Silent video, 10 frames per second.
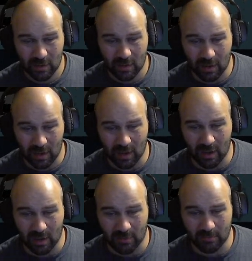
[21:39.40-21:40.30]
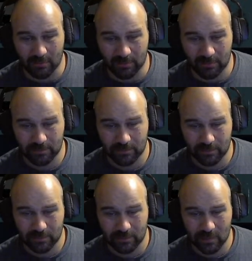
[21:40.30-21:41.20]

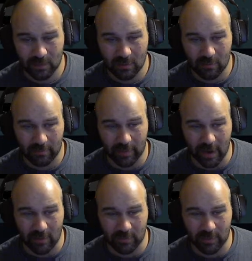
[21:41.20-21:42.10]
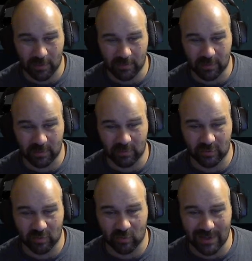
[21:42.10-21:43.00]
But I would probably play
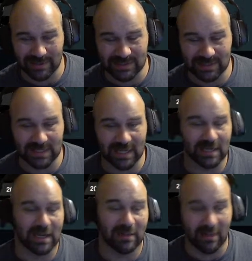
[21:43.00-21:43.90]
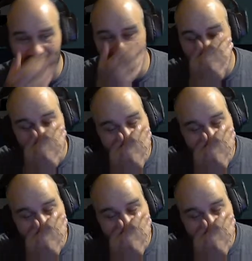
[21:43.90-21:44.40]
Luther Wentz as the day-to-day left fielder.